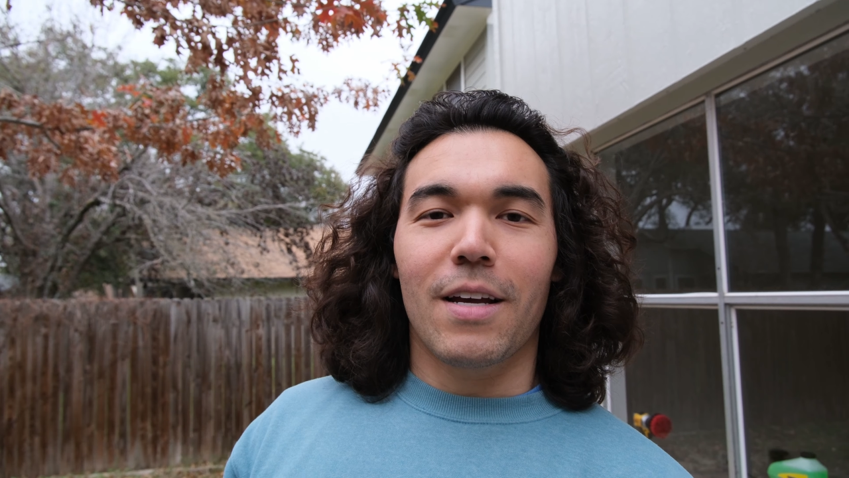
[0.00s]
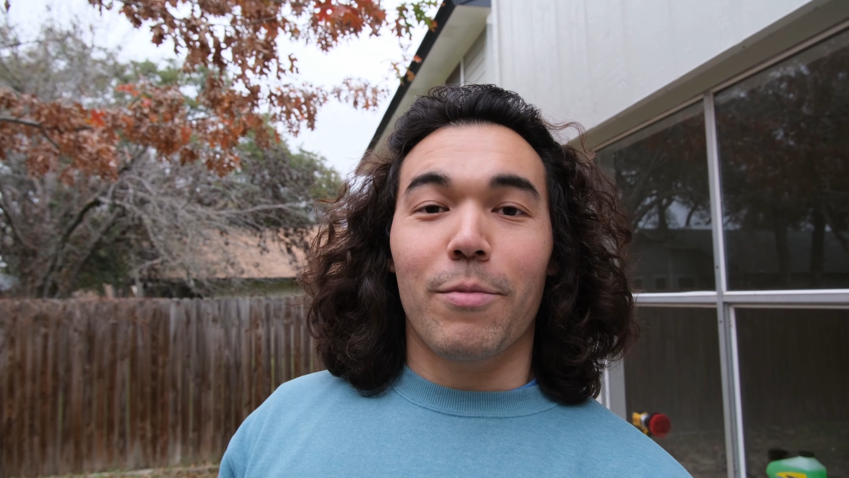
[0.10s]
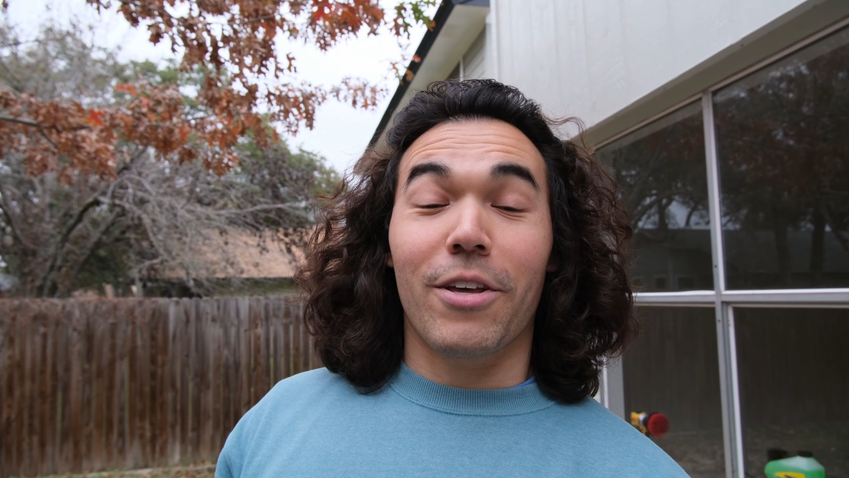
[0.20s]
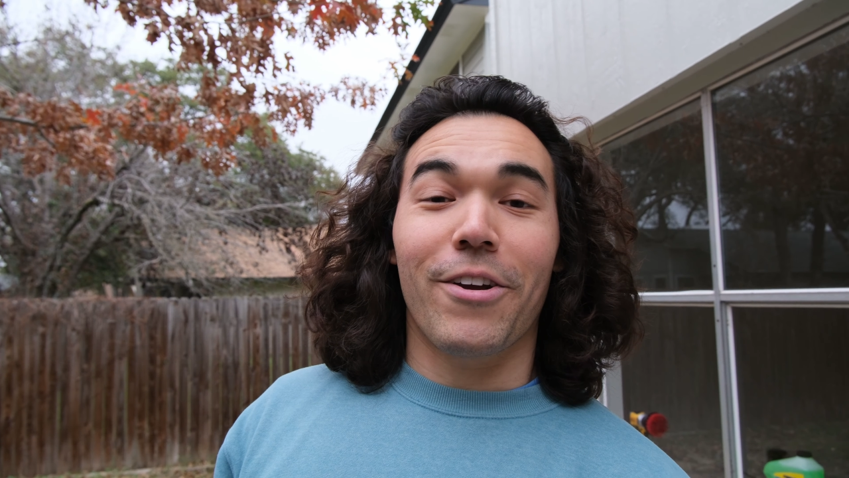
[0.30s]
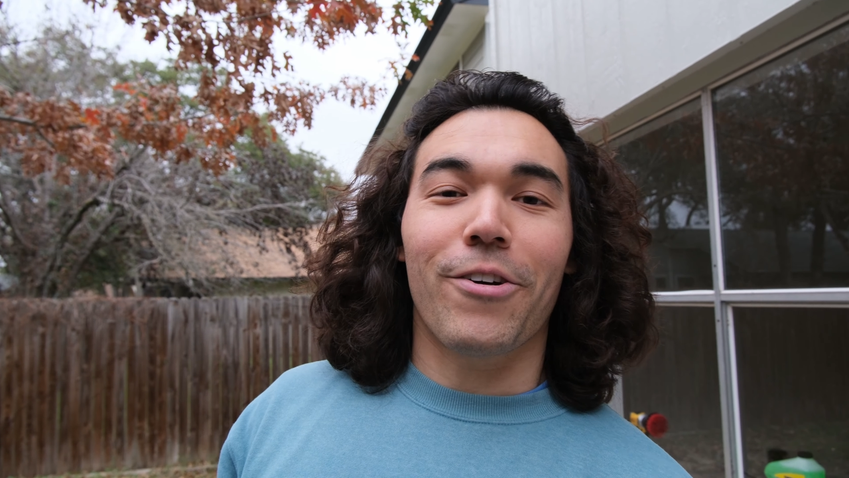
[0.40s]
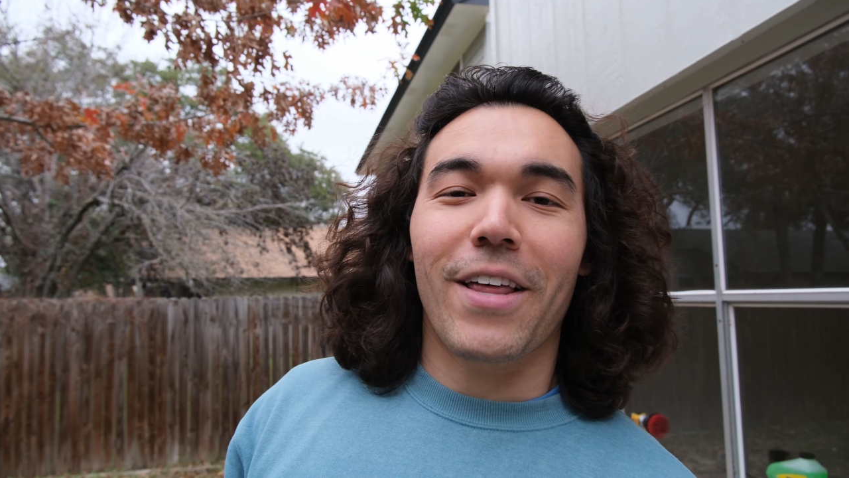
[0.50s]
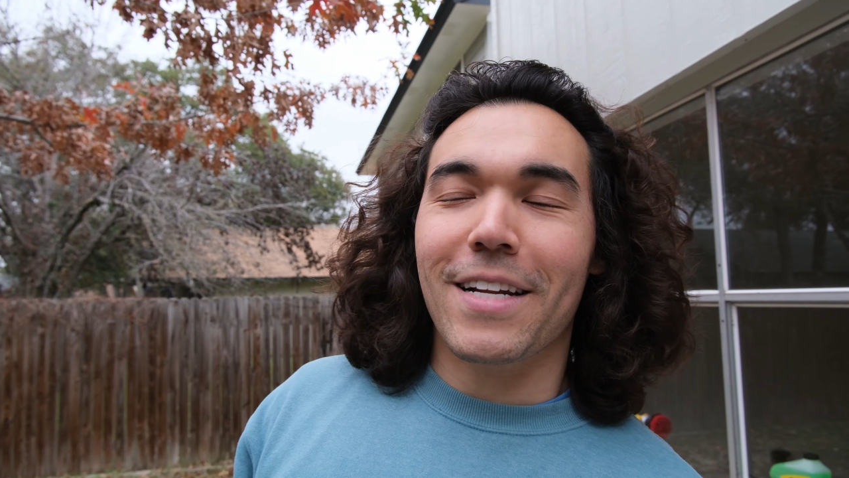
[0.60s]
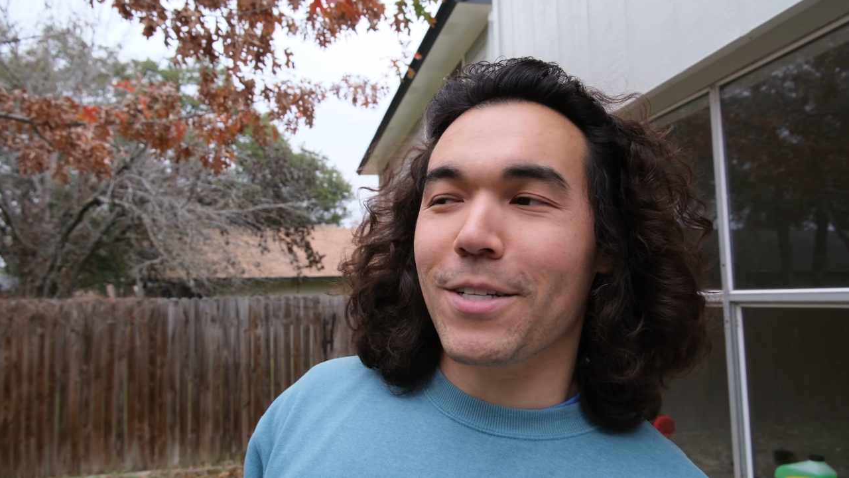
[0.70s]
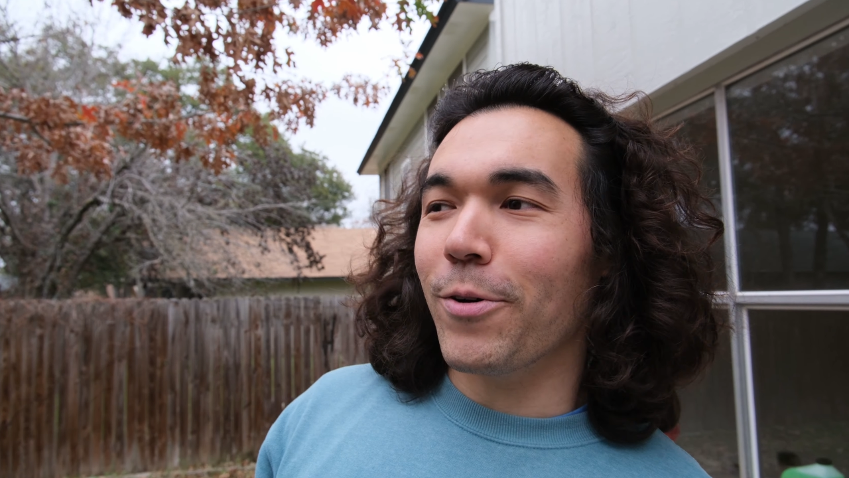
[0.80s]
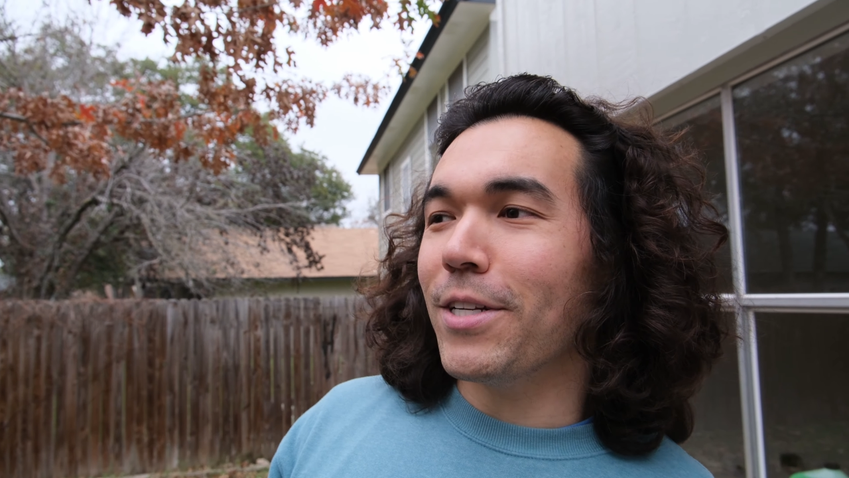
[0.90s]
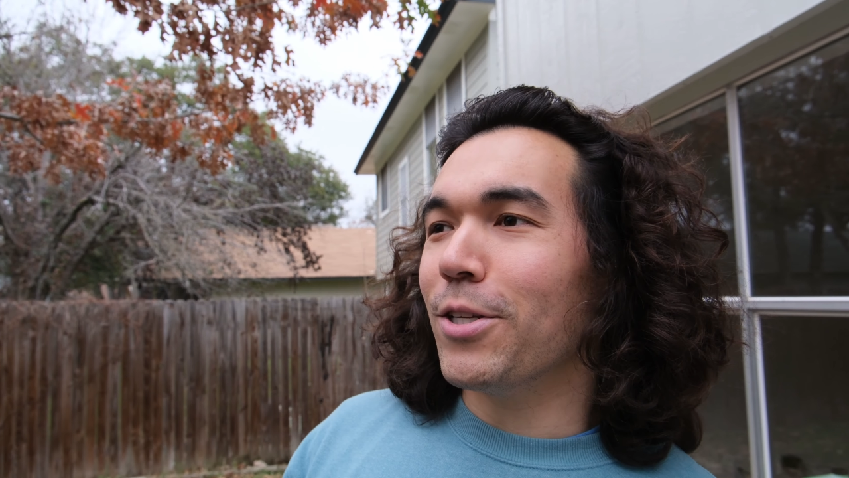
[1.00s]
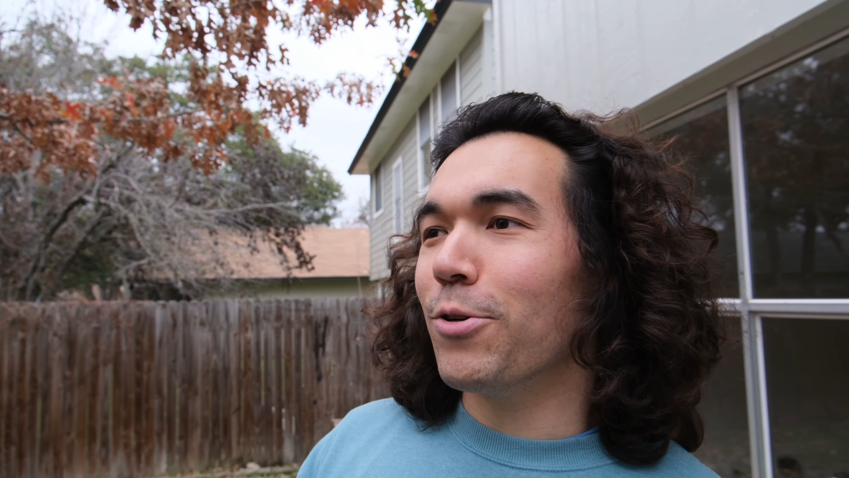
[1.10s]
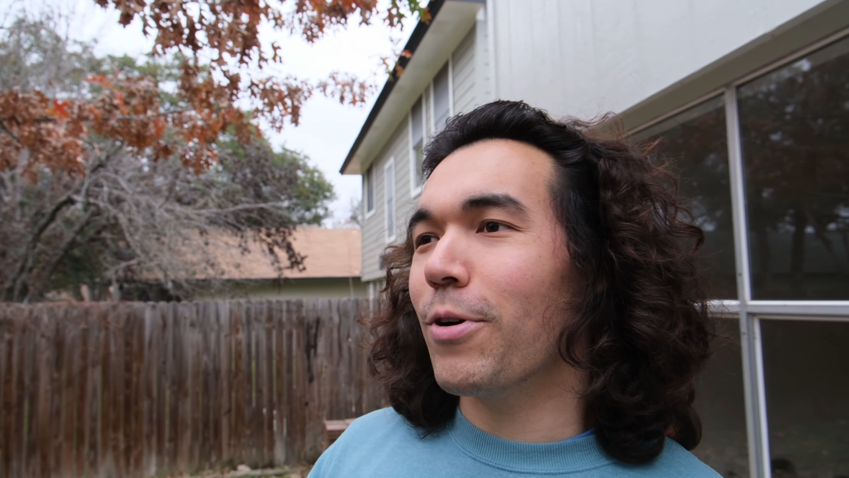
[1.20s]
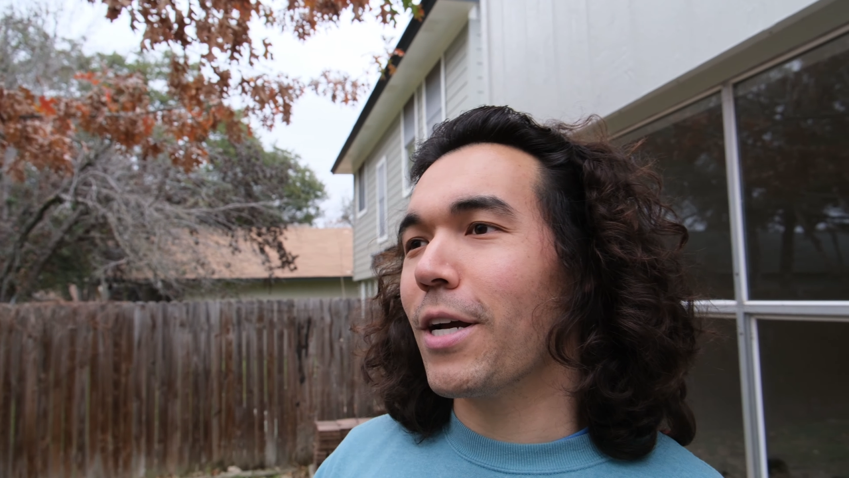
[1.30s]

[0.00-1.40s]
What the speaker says: But there you go. That is going to